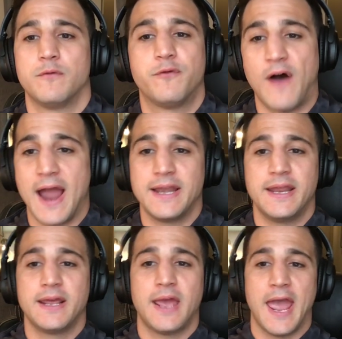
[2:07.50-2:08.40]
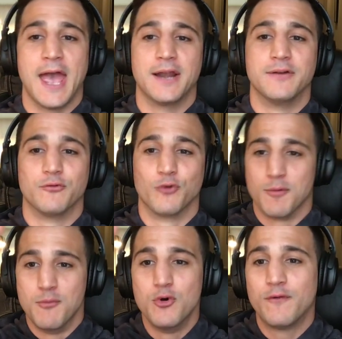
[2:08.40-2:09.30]
finding and
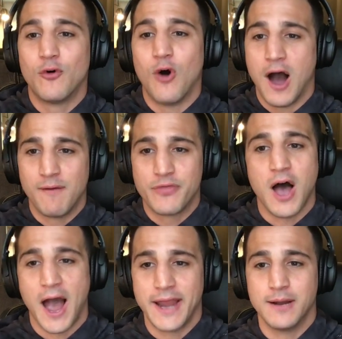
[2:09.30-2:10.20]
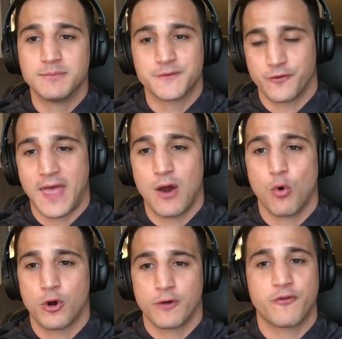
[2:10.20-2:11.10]
removal of the items for that
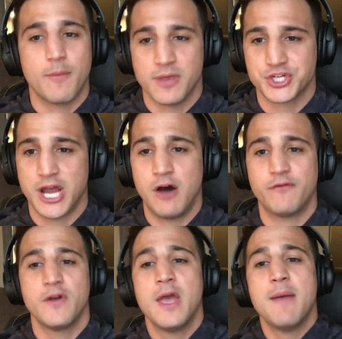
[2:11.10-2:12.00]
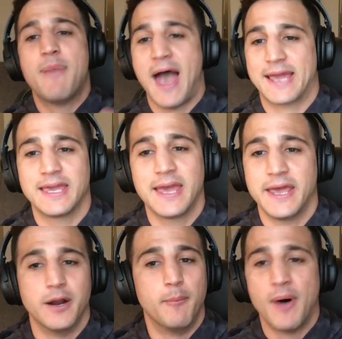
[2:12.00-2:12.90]
order from the shelf, packing
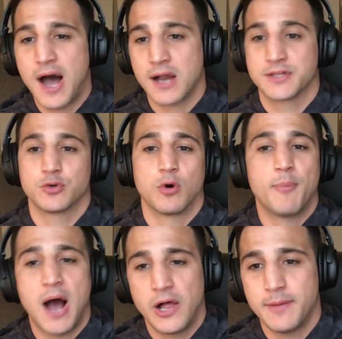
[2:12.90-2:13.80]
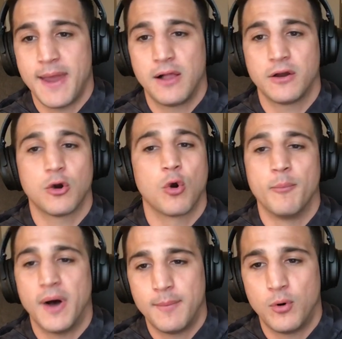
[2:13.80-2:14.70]
it in a box or poly mailer or
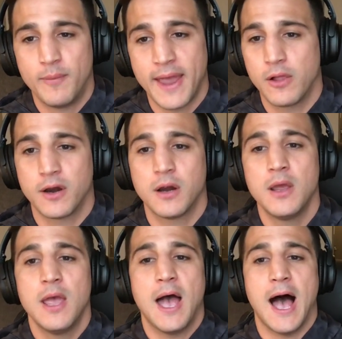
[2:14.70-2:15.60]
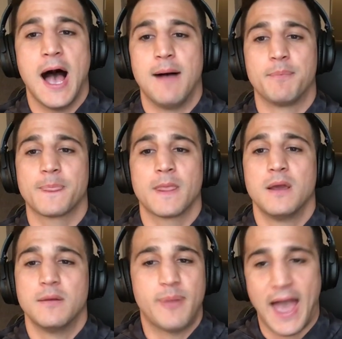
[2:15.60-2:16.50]
bubble mailer,
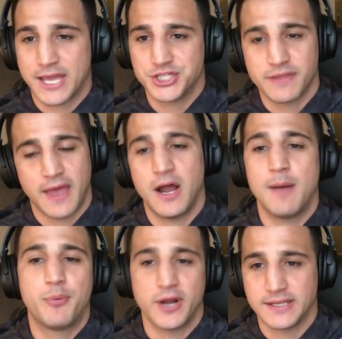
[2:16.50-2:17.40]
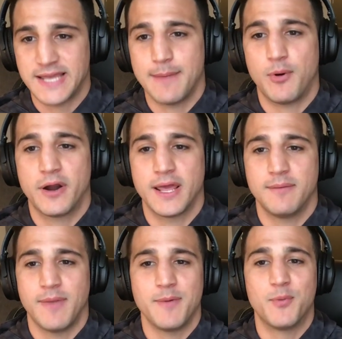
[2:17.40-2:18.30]
packaging that up, putting tape on
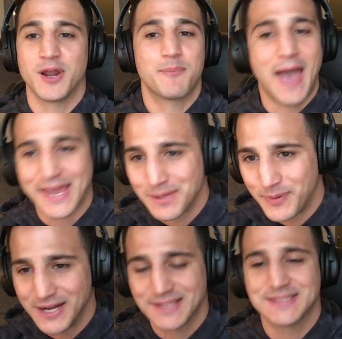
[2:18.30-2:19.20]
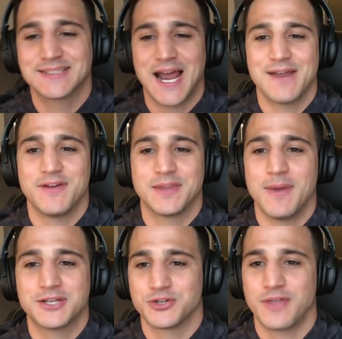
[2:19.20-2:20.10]
it, maybe putting packing peanuts inside of it to
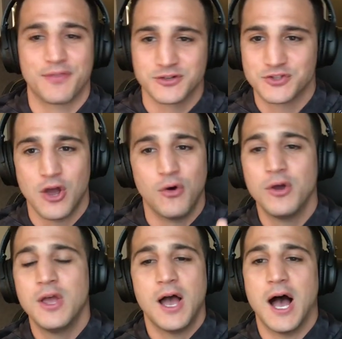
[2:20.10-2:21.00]
make sure that there's no